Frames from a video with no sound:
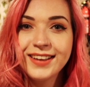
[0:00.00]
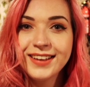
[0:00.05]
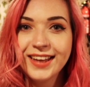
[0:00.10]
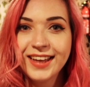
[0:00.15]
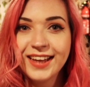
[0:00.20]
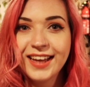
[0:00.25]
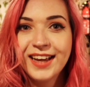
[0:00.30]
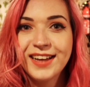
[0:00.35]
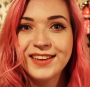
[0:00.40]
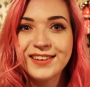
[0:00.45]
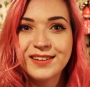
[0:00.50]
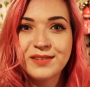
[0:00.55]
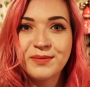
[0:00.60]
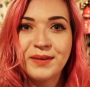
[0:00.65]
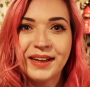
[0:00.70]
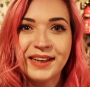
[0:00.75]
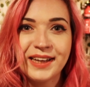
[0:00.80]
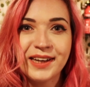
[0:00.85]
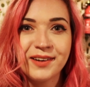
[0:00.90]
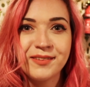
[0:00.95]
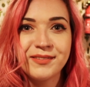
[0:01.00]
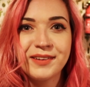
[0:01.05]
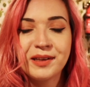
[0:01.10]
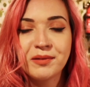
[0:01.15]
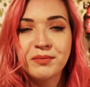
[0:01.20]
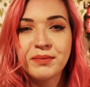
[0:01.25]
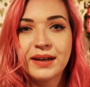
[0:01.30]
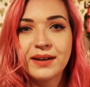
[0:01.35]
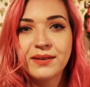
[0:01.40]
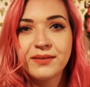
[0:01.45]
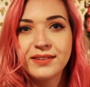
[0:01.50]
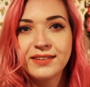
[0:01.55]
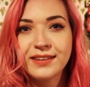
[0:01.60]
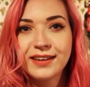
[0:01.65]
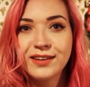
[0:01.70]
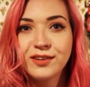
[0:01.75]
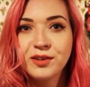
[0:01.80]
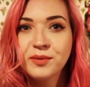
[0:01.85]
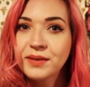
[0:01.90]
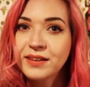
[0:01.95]
Hey guys, it's Mel here. Welcome back once
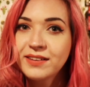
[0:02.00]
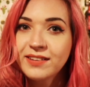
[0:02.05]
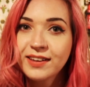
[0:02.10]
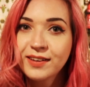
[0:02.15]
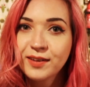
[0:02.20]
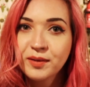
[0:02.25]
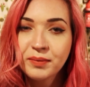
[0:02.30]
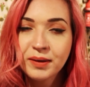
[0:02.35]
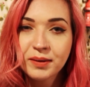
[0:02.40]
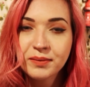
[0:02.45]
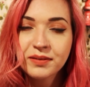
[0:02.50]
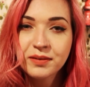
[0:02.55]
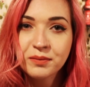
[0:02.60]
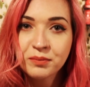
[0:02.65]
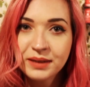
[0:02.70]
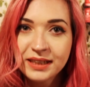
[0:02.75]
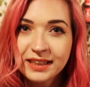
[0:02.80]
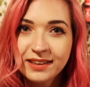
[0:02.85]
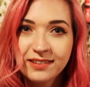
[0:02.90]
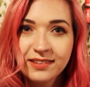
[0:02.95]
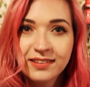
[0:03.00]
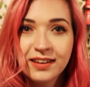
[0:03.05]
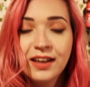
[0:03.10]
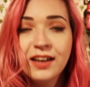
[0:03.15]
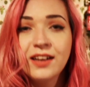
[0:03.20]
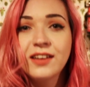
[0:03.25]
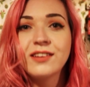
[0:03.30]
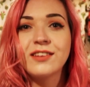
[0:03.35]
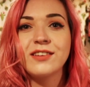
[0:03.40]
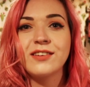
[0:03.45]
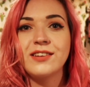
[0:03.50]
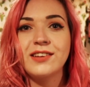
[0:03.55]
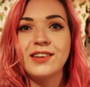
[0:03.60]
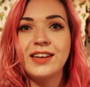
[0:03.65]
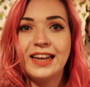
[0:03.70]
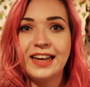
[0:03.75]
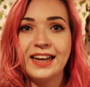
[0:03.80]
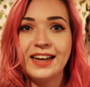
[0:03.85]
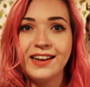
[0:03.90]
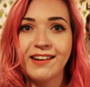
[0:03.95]
again to my channel, Pebbles and Peach. So
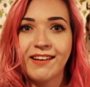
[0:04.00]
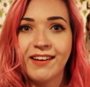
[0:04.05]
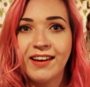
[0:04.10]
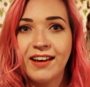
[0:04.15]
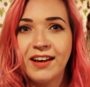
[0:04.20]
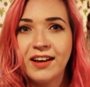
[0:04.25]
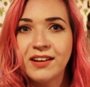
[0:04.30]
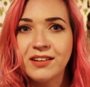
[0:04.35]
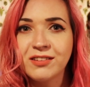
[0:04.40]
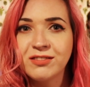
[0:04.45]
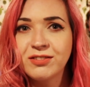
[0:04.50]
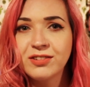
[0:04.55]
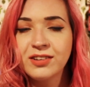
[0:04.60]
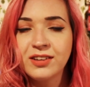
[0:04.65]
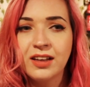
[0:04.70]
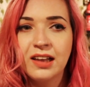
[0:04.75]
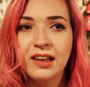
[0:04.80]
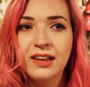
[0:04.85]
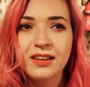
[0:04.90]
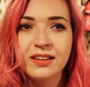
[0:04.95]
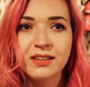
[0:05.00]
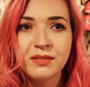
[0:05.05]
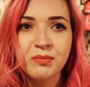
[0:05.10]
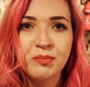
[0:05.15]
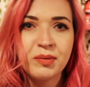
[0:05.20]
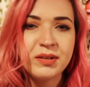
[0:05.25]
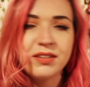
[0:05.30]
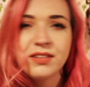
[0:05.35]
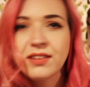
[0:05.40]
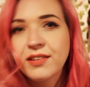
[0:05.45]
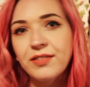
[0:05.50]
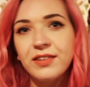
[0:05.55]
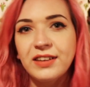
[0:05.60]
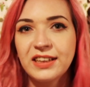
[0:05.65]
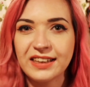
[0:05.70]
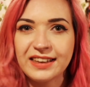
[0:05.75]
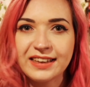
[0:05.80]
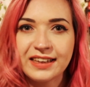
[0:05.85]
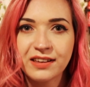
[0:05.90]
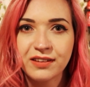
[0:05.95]
today I have a bunch of different
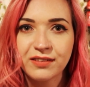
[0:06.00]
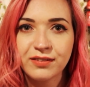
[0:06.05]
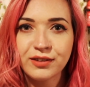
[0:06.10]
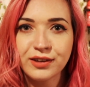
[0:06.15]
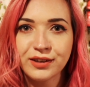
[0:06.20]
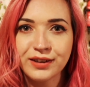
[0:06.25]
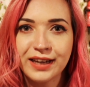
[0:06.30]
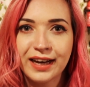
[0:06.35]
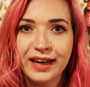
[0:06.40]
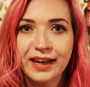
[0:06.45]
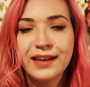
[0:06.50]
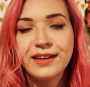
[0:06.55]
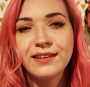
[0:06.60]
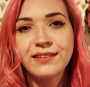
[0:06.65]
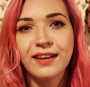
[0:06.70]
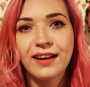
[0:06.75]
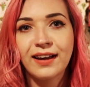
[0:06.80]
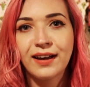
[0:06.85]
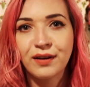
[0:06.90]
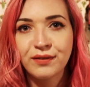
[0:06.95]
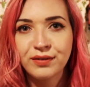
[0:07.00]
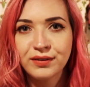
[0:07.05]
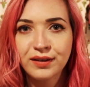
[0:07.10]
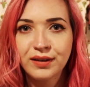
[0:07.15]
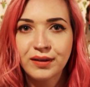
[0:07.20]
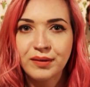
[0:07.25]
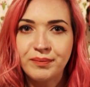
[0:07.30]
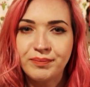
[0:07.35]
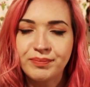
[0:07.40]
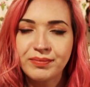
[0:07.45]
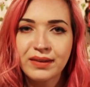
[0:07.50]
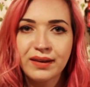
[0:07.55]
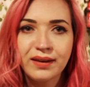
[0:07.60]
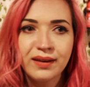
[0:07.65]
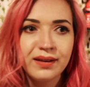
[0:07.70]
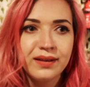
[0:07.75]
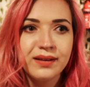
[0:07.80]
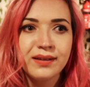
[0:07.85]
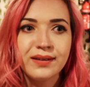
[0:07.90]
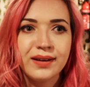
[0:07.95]
little things for you guys. I have some
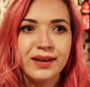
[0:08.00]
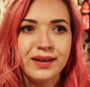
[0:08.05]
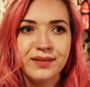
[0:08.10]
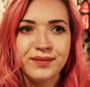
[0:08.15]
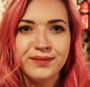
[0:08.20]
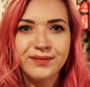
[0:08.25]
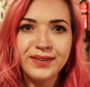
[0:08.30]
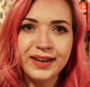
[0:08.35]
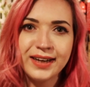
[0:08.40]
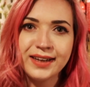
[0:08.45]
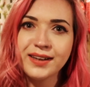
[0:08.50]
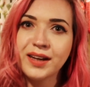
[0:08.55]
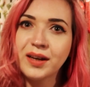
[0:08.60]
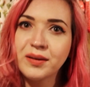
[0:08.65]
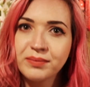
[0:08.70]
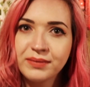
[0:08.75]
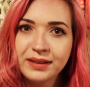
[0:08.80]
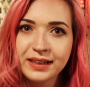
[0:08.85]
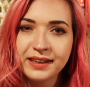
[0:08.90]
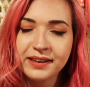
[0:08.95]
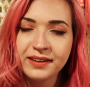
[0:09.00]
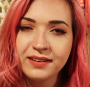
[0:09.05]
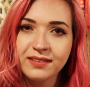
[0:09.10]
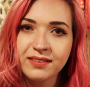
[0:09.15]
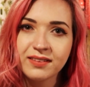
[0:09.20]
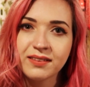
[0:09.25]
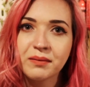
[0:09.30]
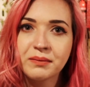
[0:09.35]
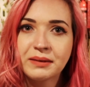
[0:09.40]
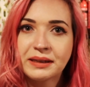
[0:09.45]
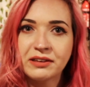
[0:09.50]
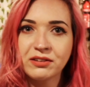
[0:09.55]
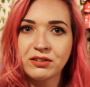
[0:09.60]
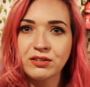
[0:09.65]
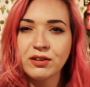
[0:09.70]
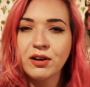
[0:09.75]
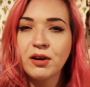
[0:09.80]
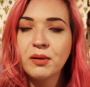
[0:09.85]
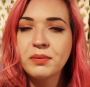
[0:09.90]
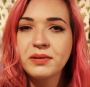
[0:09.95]
van updates, some little
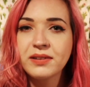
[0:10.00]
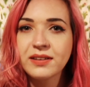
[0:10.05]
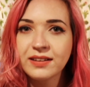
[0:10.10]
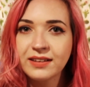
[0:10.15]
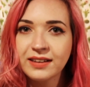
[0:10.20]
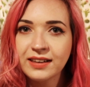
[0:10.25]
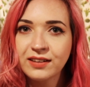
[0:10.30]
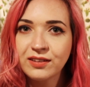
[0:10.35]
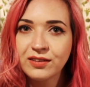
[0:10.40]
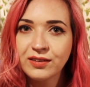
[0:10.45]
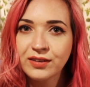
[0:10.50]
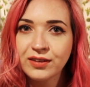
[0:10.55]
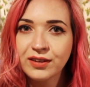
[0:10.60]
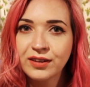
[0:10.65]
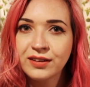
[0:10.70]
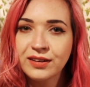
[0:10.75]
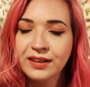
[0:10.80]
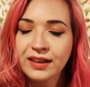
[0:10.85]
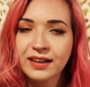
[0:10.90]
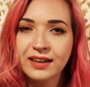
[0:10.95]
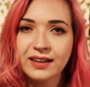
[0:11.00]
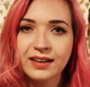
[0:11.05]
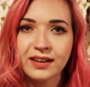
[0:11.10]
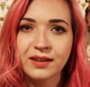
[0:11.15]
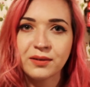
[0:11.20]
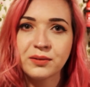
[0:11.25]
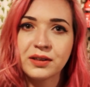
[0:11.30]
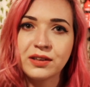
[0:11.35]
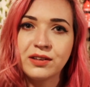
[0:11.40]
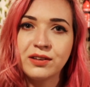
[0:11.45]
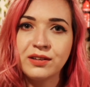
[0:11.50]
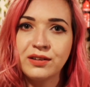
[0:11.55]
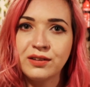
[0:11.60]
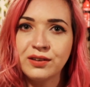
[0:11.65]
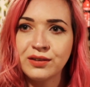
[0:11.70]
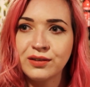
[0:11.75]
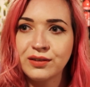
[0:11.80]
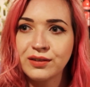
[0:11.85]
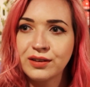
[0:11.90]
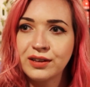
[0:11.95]
jobs that need doing that I kind of wanted
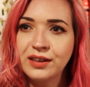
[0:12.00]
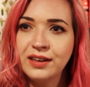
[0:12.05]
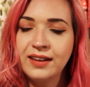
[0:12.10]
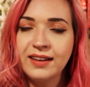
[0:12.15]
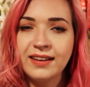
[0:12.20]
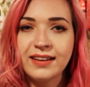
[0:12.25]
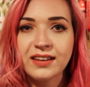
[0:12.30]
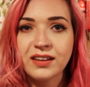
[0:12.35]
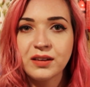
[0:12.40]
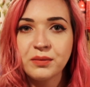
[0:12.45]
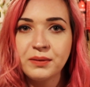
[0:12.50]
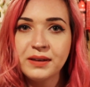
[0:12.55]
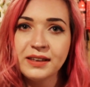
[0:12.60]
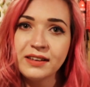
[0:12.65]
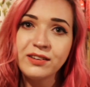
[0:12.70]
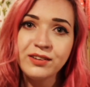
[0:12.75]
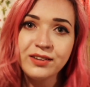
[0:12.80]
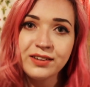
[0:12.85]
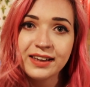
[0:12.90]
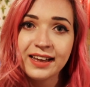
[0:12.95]
to explain to you